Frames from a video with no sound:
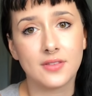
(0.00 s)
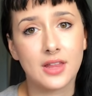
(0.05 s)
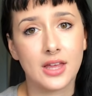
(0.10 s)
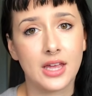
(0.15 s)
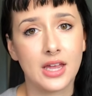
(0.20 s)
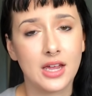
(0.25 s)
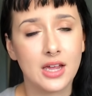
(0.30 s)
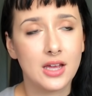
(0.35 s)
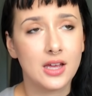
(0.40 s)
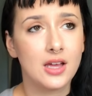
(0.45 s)

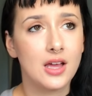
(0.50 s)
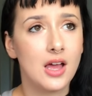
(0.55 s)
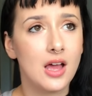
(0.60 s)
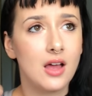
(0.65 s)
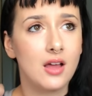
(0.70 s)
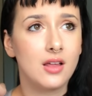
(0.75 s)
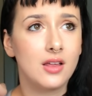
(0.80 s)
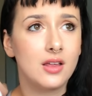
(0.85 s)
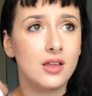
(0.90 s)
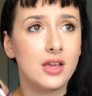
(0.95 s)
Like,
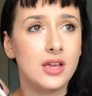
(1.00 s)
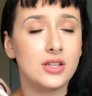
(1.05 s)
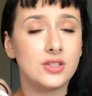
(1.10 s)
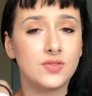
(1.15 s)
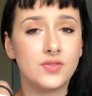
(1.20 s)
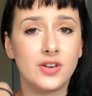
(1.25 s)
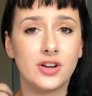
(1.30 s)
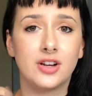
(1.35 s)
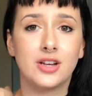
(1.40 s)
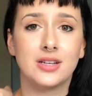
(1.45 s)
it's
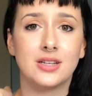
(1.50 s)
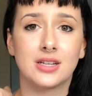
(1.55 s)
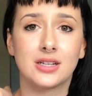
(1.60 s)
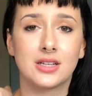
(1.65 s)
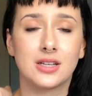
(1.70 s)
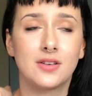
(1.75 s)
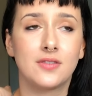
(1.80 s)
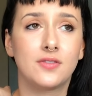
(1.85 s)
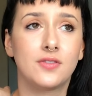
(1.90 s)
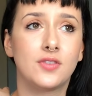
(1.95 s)
very
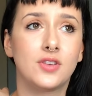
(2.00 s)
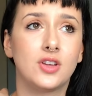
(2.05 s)
addictive.